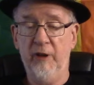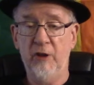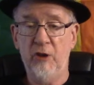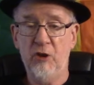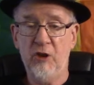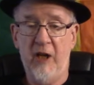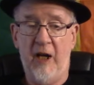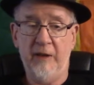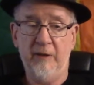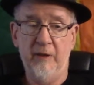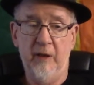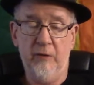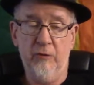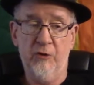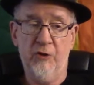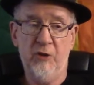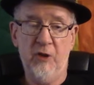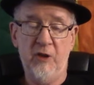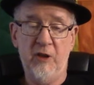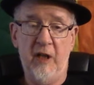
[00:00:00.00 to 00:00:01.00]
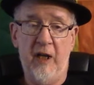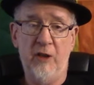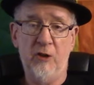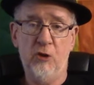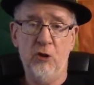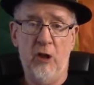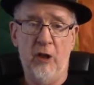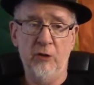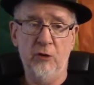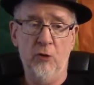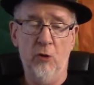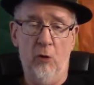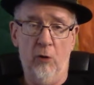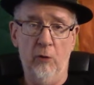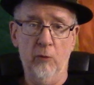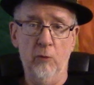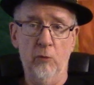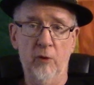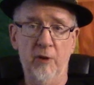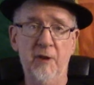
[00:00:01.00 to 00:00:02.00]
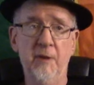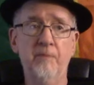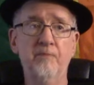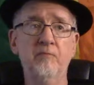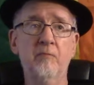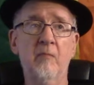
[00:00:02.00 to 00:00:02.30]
and Jack Nicholson, you had John Garwood.